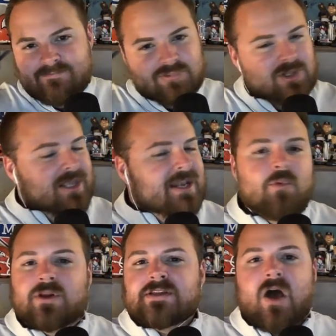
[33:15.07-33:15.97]
Plenty
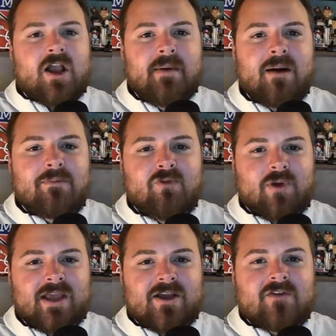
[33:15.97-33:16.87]
more to talk about before
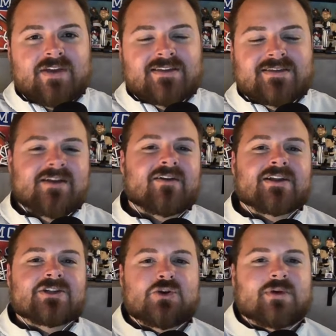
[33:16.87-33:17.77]
kickoff gets here
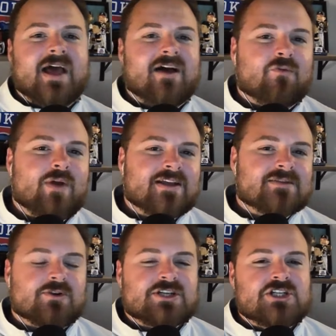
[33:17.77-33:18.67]
in 2.5 weeks.
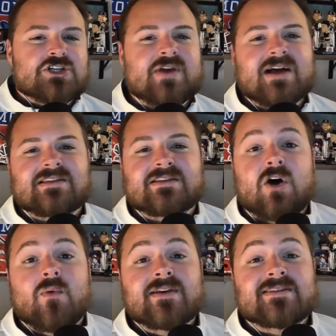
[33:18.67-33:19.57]
Appreciate you guys as
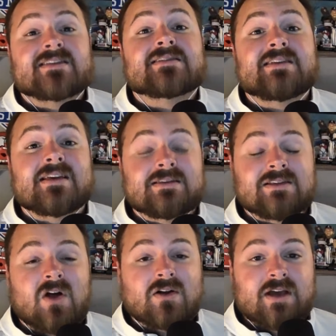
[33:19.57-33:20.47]
always. This is
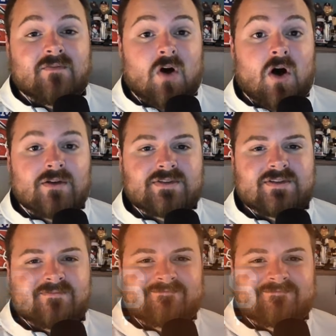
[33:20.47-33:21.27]
Locked On Vols.